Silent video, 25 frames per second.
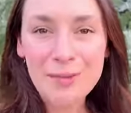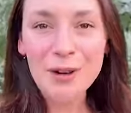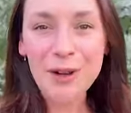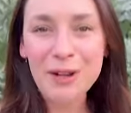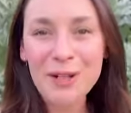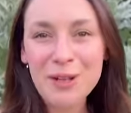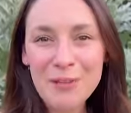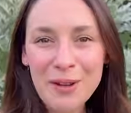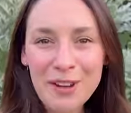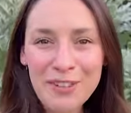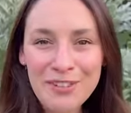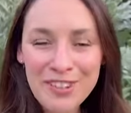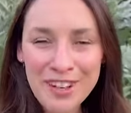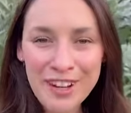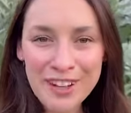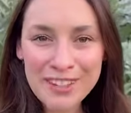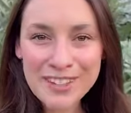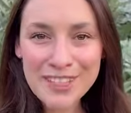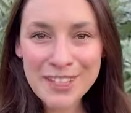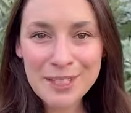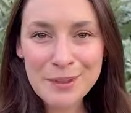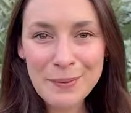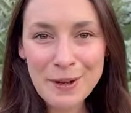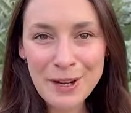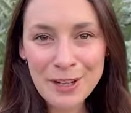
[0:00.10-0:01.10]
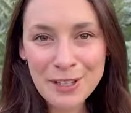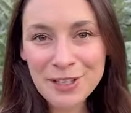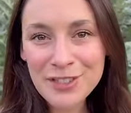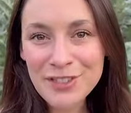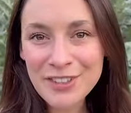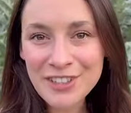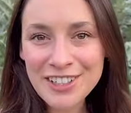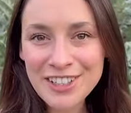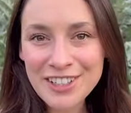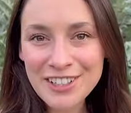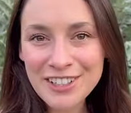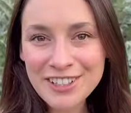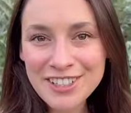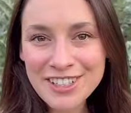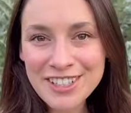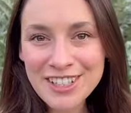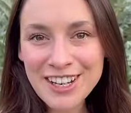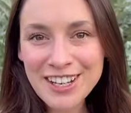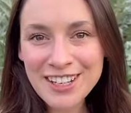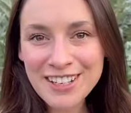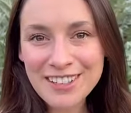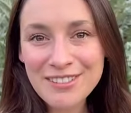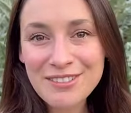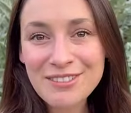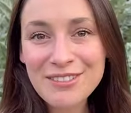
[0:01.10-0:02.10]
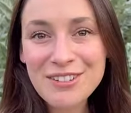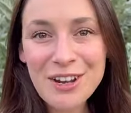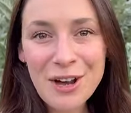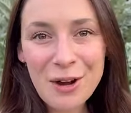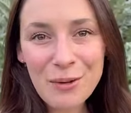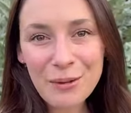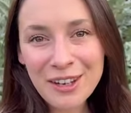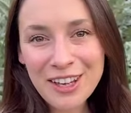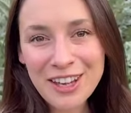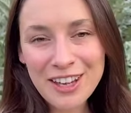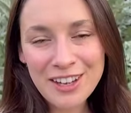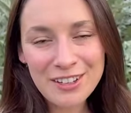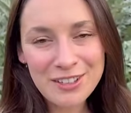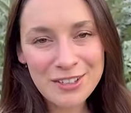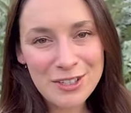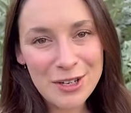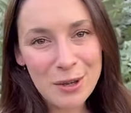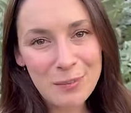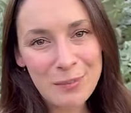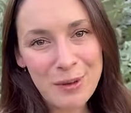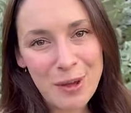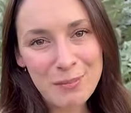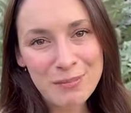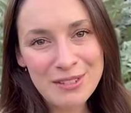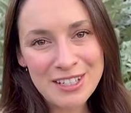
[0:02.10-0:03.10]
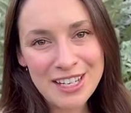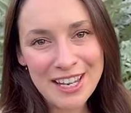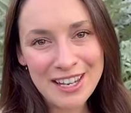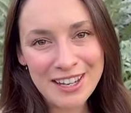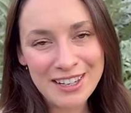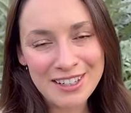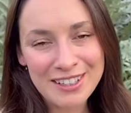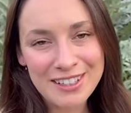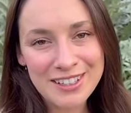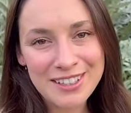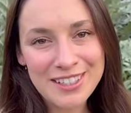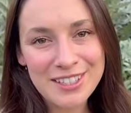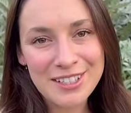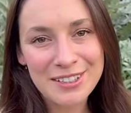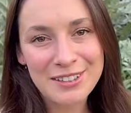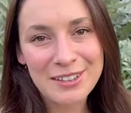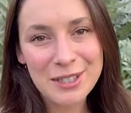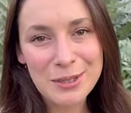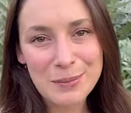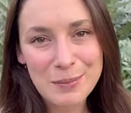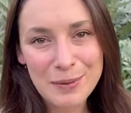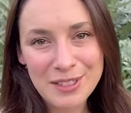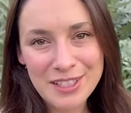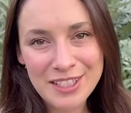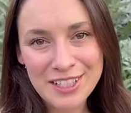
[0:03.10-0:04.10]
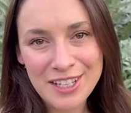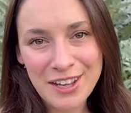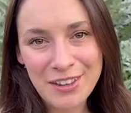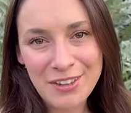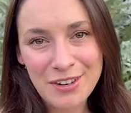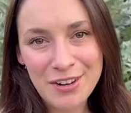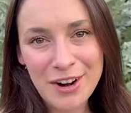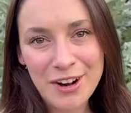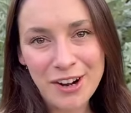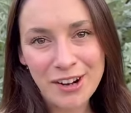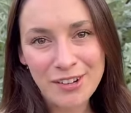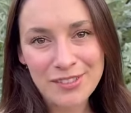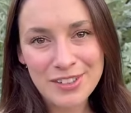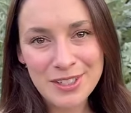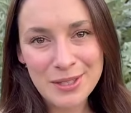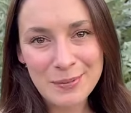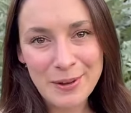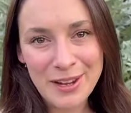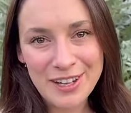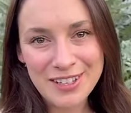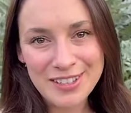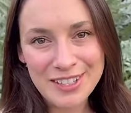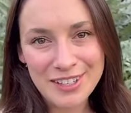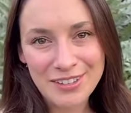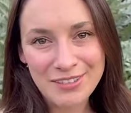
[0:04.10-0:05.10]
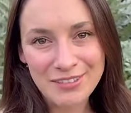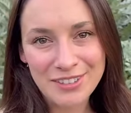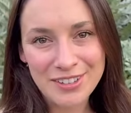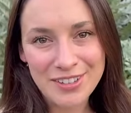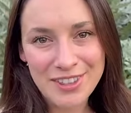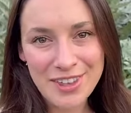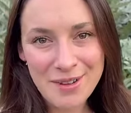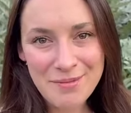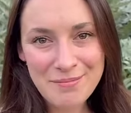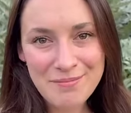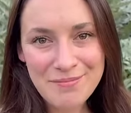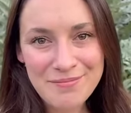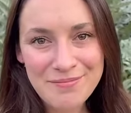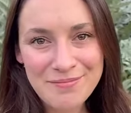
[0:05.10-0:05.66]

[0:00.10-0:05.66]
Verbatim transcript: going to my fiance's parents for dinner tonight and you know we can't show up empty handed so let's put together a harvest basket for them.